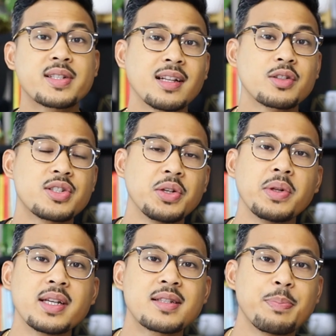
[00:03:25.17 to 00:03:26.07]
sellers do
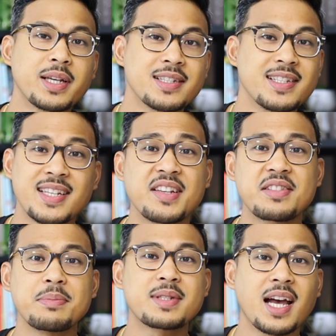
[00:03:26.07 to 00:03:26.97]
this because it saves
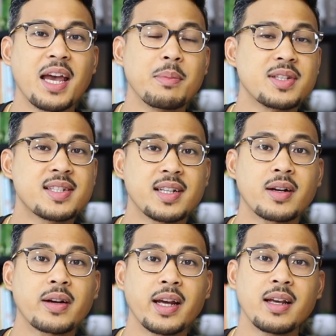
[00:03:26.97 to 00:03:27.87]
them time on
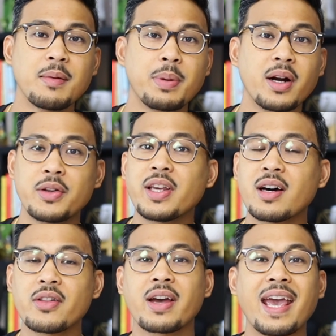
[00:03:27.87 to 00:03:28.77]
stickering, but on the
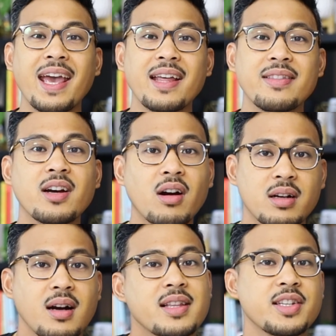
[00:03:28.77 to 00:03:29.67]
other hand, there are
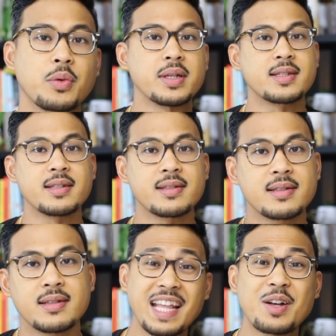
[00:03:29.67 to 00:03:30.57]

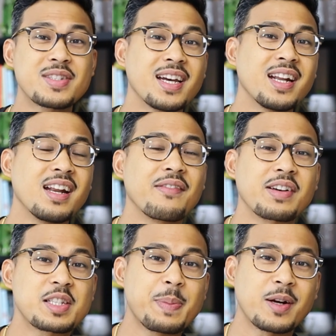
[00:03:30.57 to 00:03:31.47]
consequences. The downside, and I've
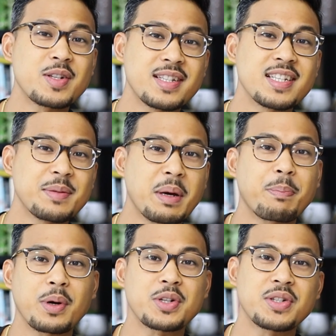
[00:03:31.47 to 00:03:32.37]
experienced this in my
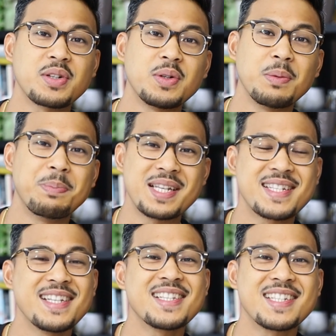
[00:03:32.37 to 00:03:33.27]
personal
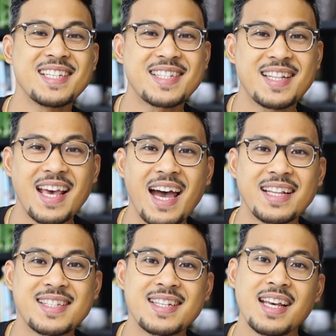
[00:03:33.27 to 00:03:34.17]
business, is
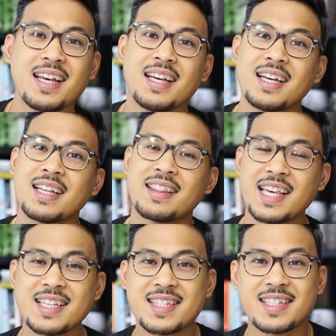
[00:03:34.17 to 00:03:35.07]
that
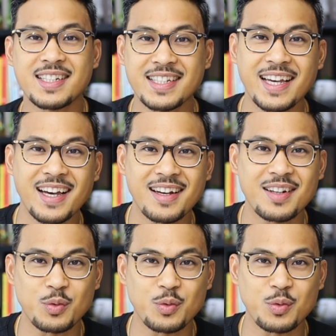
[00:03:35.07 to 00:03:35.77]
things can get